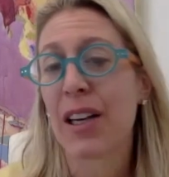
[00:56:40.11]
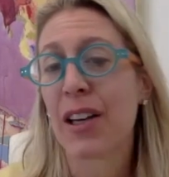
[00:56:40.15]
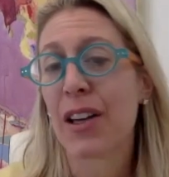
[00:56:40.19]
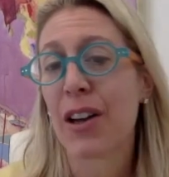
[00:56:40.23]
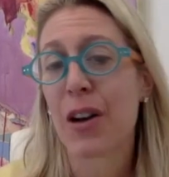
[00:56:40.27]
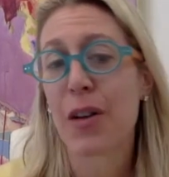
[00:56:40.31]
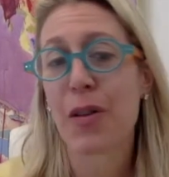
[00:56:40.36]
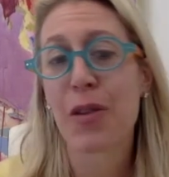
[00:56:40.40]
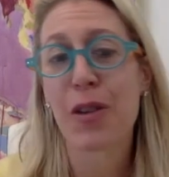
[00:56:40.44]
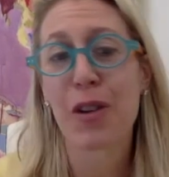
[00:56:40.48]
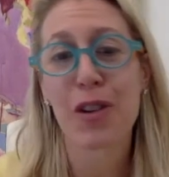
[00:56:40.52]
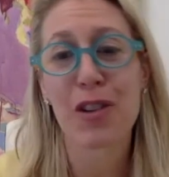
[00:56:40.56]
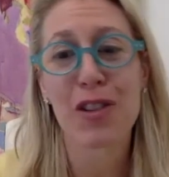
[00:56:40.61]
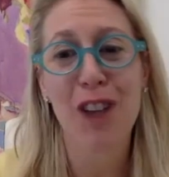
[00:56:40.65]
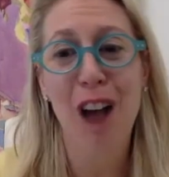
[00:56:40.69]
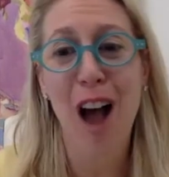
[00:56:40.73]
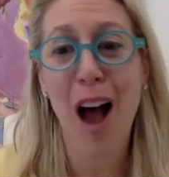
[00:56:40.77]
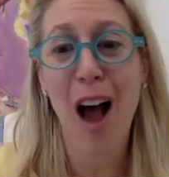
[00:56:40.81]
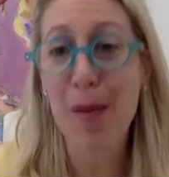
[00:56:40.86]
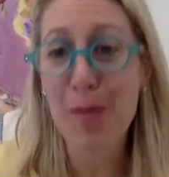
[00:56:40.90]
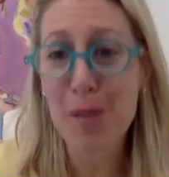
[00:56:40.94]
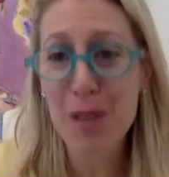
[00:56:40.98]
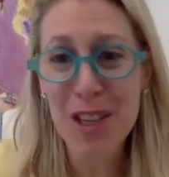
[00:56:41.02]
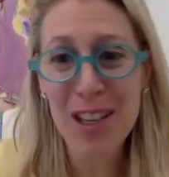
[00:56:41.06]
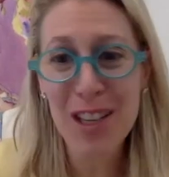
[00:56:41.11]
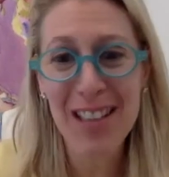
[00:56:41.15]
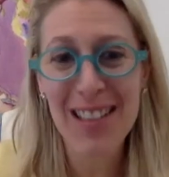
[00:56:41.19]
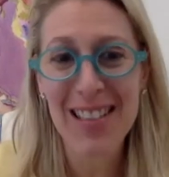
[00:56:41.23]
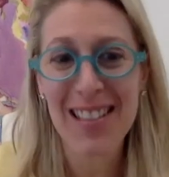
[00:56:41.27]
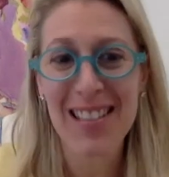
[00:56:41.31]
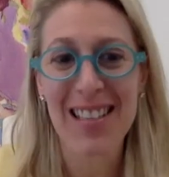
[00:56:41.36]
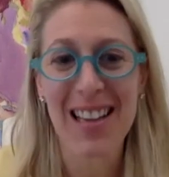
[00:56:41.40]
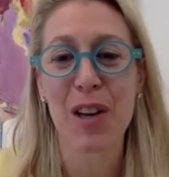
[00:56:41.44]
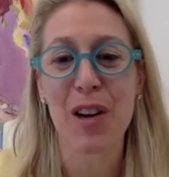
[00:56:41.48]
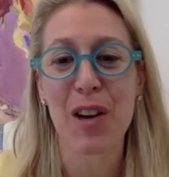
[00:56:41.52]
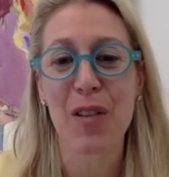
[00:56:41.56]
you know, there's options,
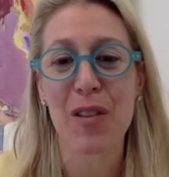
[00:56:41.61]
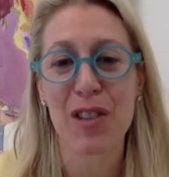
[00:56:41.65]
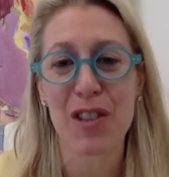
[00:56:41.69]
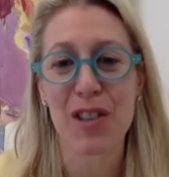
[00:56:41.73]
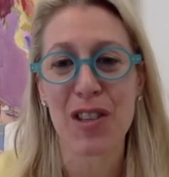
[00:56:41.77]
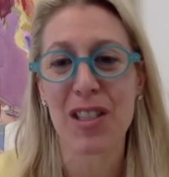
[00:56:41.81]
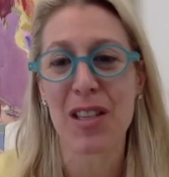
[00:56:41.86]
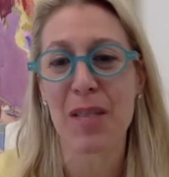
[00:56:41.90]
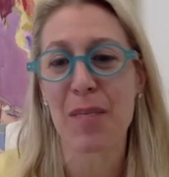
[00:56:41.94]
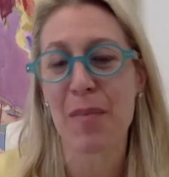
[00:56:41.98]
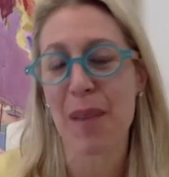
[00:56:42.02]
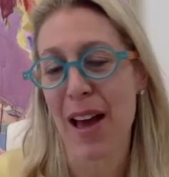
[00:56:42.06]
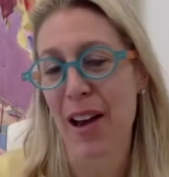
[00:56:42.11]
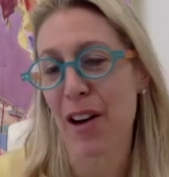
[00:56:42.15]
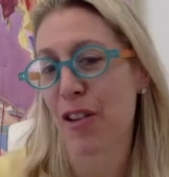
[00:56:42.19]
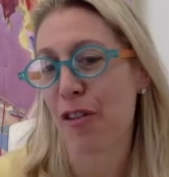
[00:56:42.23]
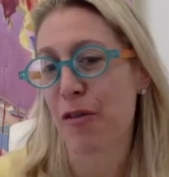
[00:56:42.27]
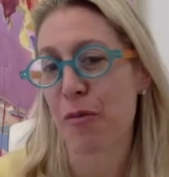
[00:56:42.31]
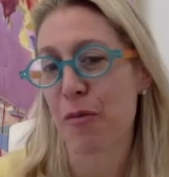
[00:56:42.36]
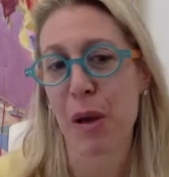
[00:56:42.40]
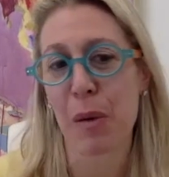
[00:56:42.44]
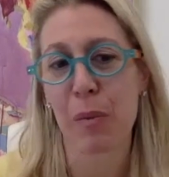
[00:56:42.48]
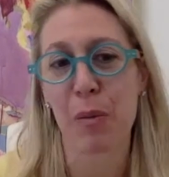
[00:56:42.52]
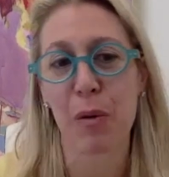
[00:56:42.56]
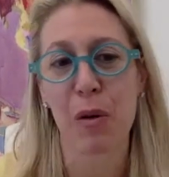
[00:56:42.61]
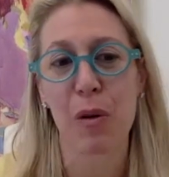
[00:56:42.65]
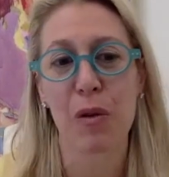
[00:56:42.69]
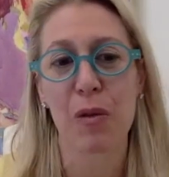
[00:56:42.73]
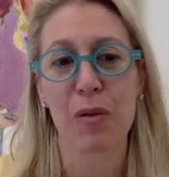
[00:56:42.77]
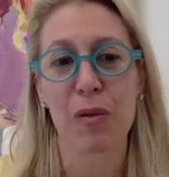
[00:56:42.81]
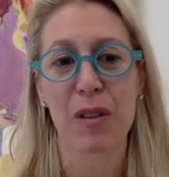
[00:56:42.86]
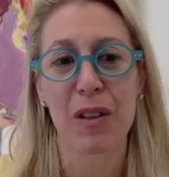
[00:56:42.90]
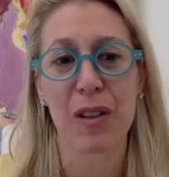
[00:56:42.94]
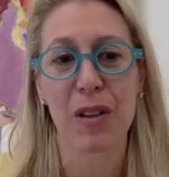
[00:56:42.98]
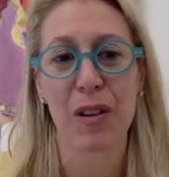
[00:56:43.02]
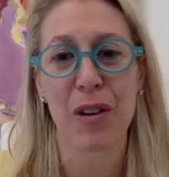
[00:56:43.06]
you know, it's just a matter of
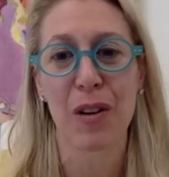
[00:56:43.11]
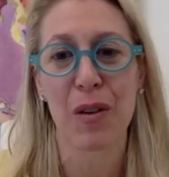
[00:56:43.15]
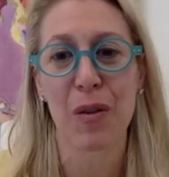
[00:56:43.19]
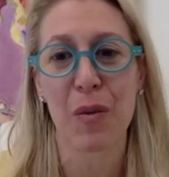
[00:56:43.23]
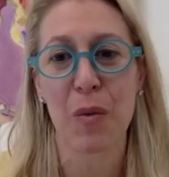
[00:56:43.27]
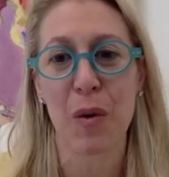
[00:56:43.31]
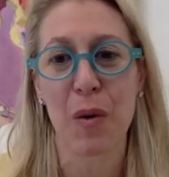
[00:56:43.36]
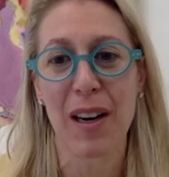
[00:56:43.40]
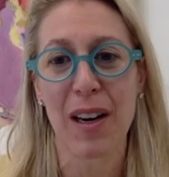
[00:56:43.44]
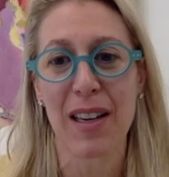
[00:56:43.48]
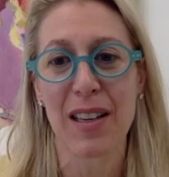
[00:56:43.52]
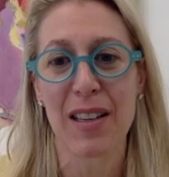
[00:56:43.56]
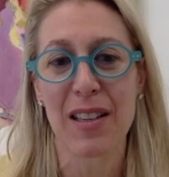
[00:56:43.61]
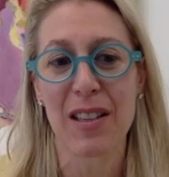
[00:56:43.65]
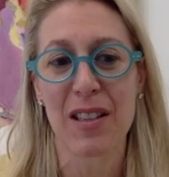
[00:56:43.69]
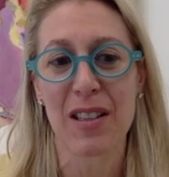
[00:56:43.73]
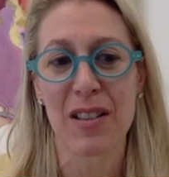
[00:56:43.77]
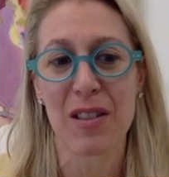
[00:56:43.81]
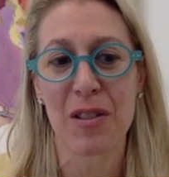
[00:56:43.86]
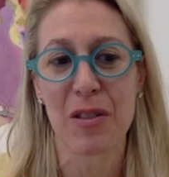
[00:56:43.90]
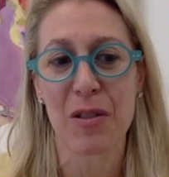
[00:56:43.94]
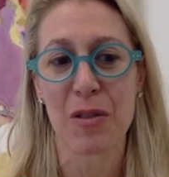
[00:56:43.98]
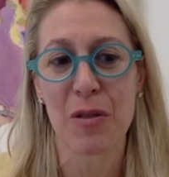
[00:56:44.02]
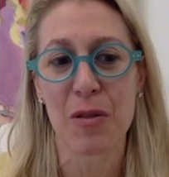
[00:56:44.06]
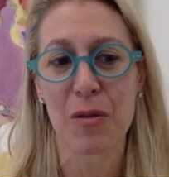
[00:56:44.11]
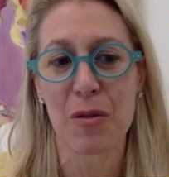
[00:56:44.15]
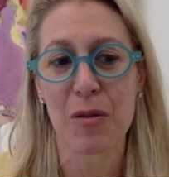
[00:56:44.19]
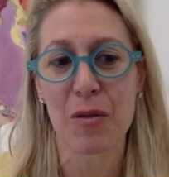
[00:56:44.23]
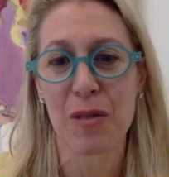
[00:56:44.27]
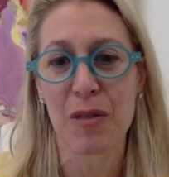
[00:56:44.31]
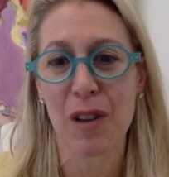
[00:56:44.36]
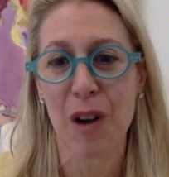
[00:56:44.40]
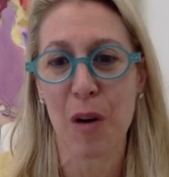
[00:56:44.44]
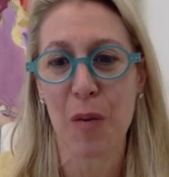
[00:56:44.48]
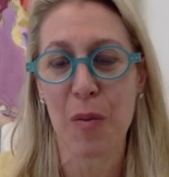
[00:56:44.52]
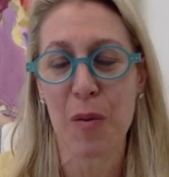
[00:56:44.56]
people, you know, wanting
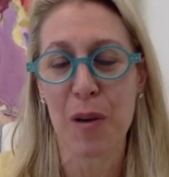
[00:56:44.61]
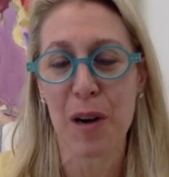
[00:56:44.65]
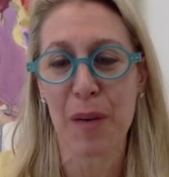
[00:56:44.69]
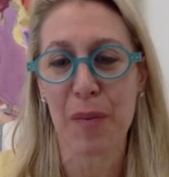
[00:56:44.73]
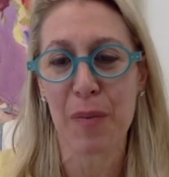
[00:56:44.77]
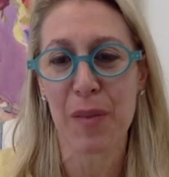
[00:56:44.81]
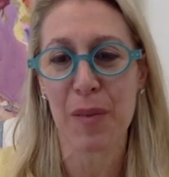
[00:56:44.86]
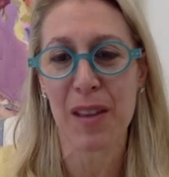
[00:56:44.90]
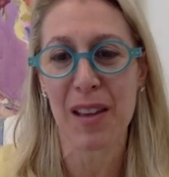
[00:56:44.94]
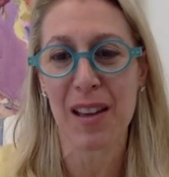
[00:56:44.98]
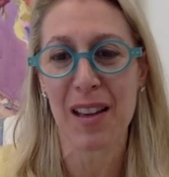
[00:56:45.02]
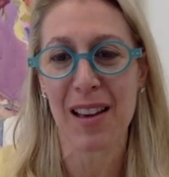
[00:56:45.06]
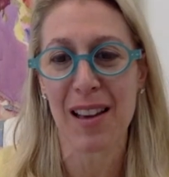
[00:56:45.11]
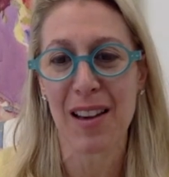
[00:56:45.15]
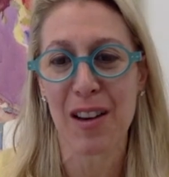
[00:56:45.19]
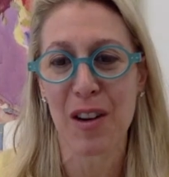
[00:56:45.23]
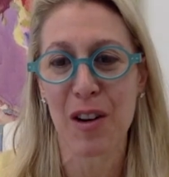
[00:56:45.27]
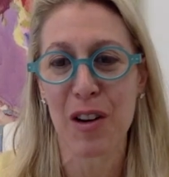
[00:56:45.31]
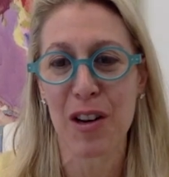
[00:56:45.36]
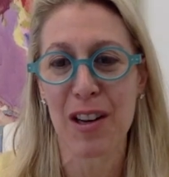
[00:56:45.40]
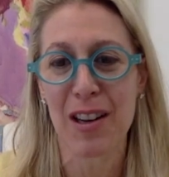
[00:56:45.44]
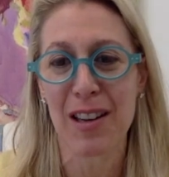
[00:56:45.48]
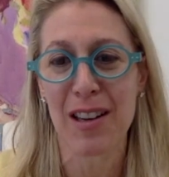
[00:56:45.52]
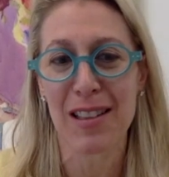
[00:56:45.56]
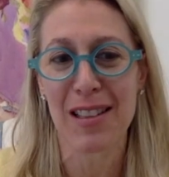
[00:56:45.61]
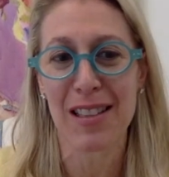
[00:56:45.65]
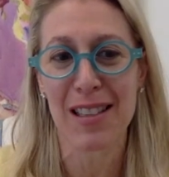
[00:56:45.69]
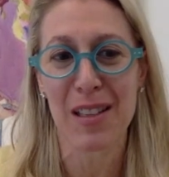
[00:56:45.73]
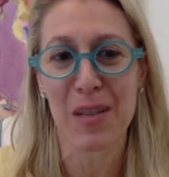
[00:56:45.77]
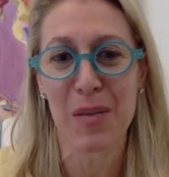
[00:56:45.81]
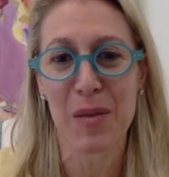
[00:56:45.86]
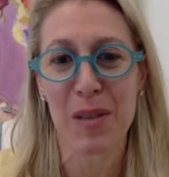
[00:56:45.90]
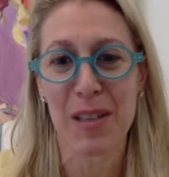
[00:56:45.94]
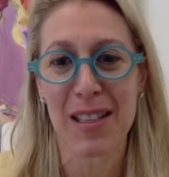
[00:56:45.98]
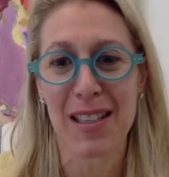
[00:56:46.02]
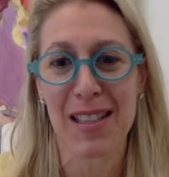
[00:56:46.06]
to open up the hood and
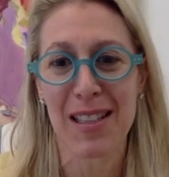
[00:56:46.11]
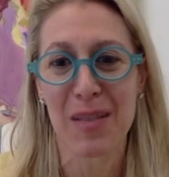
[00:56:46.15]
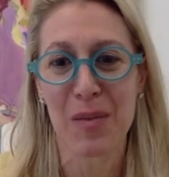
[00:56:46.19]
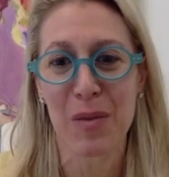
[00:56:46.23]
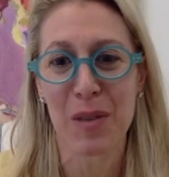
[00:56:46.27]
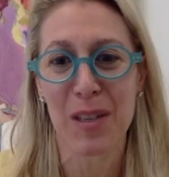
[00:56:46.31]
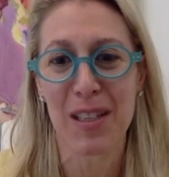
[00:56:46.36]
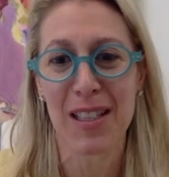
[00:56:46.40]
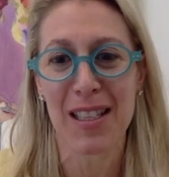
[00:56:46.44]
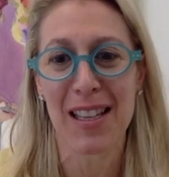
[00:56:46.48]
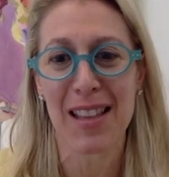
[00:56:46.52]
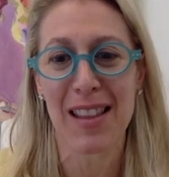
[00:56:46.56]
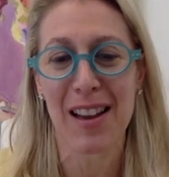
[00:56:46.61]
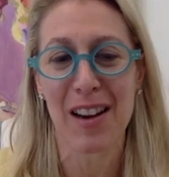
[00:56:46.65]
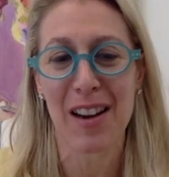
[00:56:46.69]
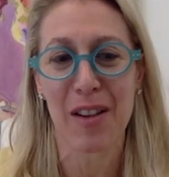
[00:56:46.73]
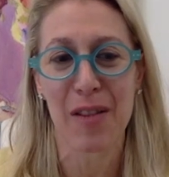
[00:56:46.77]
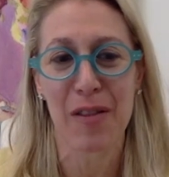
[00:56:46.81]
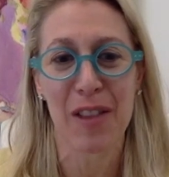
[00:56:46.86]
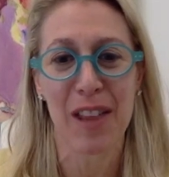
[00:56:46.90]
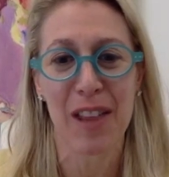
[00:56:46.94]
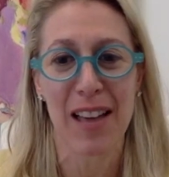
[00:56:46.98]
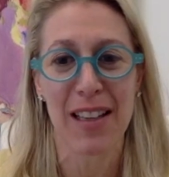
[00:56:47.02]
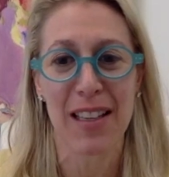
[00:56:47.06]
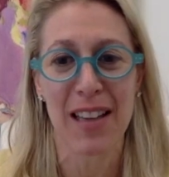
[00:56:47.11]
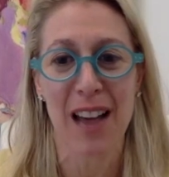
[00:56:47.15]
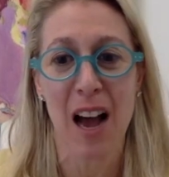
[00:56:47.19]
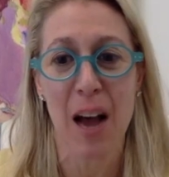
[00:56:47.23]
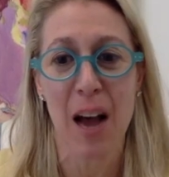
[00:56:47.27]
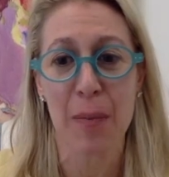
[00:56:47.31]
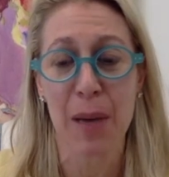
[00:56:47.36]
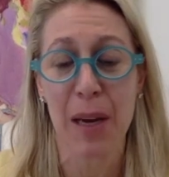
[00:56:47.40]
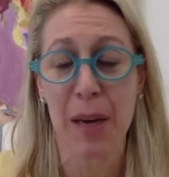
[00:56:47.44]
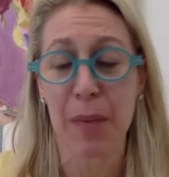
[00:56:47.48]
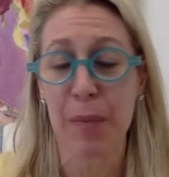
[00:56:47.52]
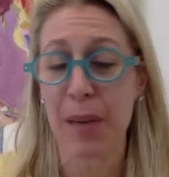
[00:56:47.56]
see what's, what's in there for that
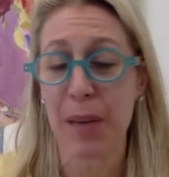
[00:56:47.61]
topic.